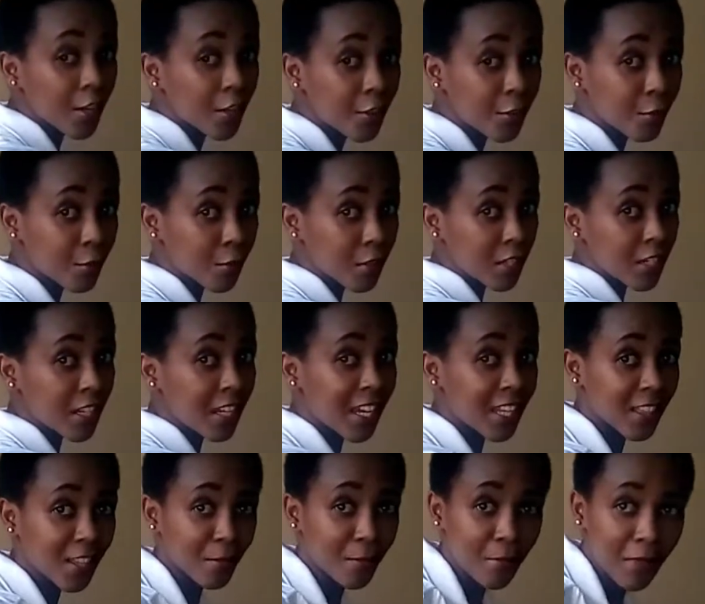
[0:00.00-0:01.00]
to Nini
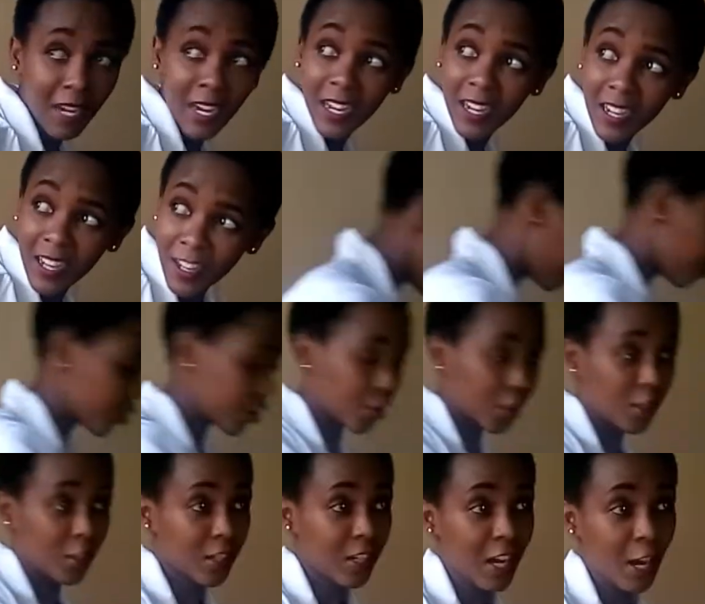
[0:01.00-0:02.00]
at the back, and put
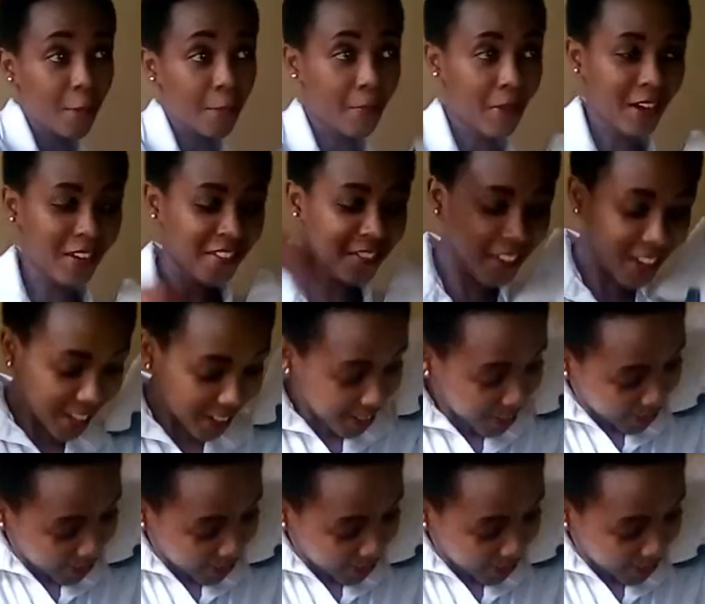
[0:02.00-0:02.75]
on a puffer